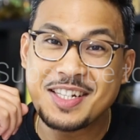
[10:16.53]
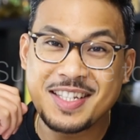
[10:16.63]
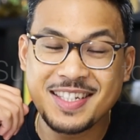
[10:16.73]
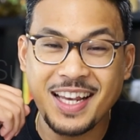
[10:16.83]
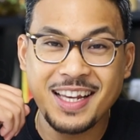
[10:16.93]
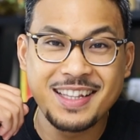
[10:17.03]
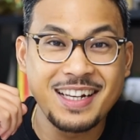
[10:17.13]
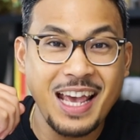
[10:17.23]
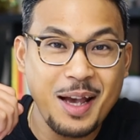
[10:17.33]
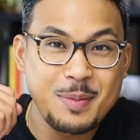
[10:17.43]
just say
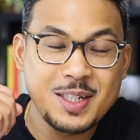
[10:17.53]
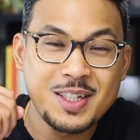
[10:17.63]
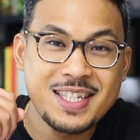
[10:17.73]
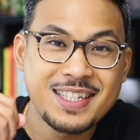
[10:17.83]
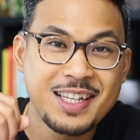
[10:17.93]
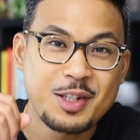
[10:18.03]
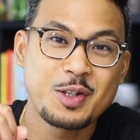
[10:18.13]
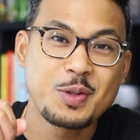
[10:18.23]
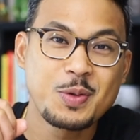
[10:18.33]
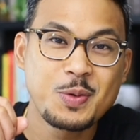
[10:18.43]
that Amazon sends
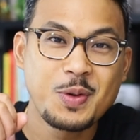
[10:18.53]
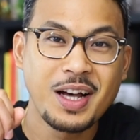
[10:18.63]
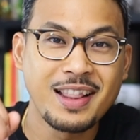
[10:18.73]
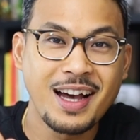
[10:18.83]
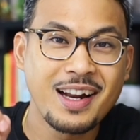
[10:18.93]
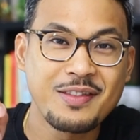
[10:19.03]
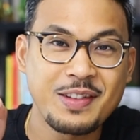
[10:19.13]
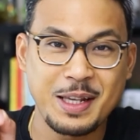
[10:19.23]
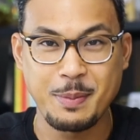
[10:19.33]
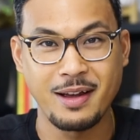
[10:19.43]
you a lot of
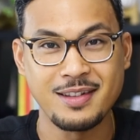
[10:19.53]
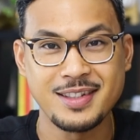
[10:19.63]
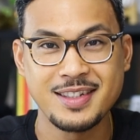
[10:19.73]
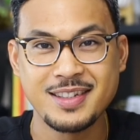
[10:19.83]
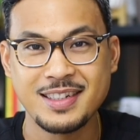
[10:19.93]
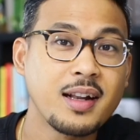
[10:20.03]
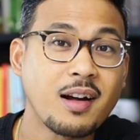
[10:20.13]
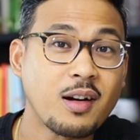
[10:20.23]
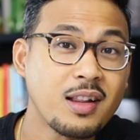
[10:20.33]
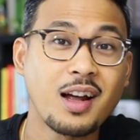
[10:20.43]
emails. And
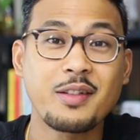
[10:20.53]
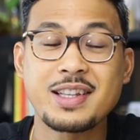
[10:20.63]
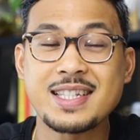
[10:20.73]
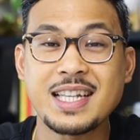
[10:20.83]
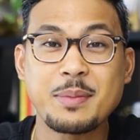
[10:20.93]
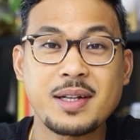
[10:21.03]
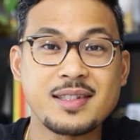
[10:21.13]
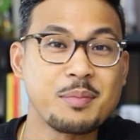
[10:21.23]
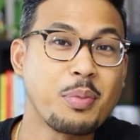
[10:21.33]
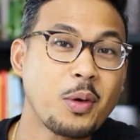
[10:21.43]
are a lot of these
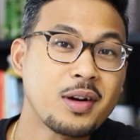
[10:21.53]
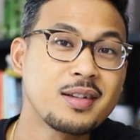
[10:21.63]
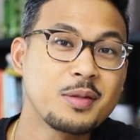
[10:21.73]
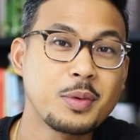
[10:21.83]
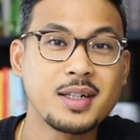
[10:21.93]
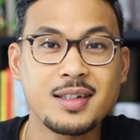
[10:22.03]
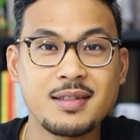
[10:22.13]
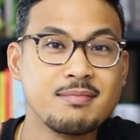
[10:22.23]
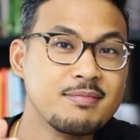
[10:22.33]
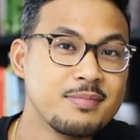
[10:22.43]
emails important?
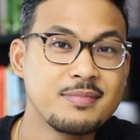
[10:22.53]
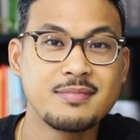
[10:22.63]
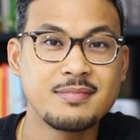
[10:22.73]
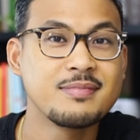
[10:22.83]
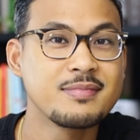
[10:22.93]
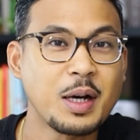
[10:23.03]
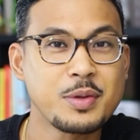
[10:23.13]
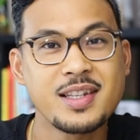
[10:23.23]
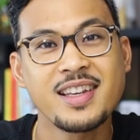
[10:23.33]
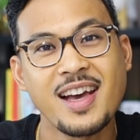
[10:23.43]
Well, I
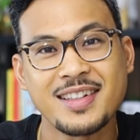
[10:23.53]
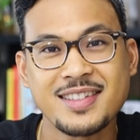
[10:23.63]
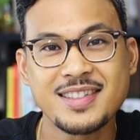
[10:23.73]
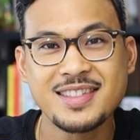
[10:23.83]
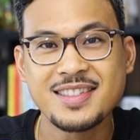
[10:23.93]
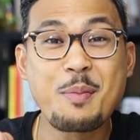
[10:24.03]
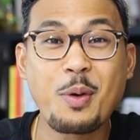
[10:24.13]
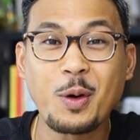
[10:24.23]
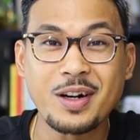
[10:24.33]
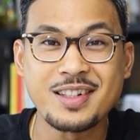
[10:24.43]
would say yes. They're
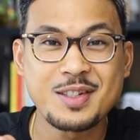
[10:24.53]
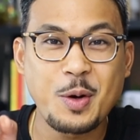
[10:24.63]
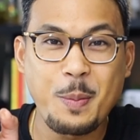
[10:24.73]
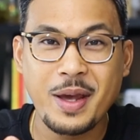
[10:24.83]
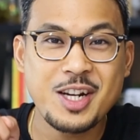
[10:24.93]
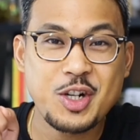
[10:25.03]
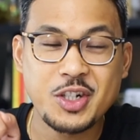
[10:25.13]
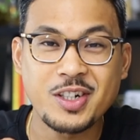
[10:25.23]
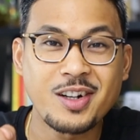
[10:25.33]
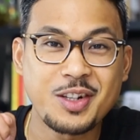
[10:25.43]
important, so make
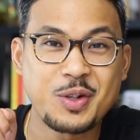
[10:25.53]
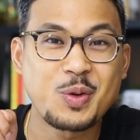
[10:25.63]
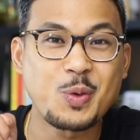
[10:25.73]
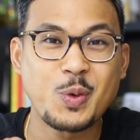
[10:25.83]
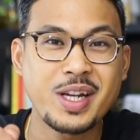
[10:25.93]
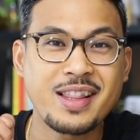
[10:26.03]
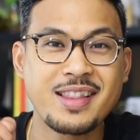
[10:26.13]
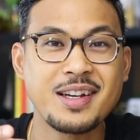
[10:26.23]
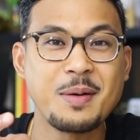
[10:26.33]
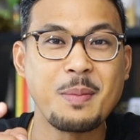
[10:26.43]
sure you read
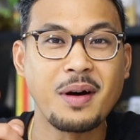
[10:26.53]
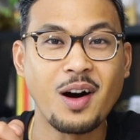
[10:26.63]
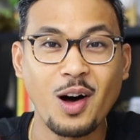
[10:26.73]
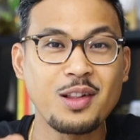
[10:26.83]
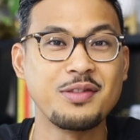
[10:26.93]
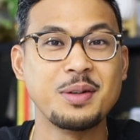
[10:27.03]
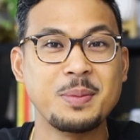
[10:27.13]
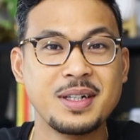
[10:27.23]
them, all of them.